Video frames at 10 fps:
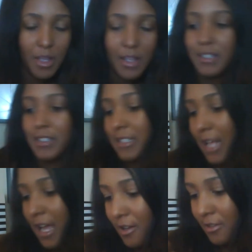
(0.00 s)

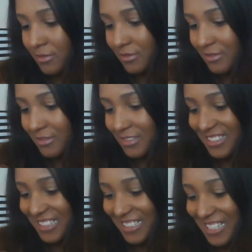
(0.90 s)
Now, the
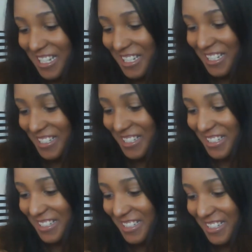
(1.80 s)
thing is...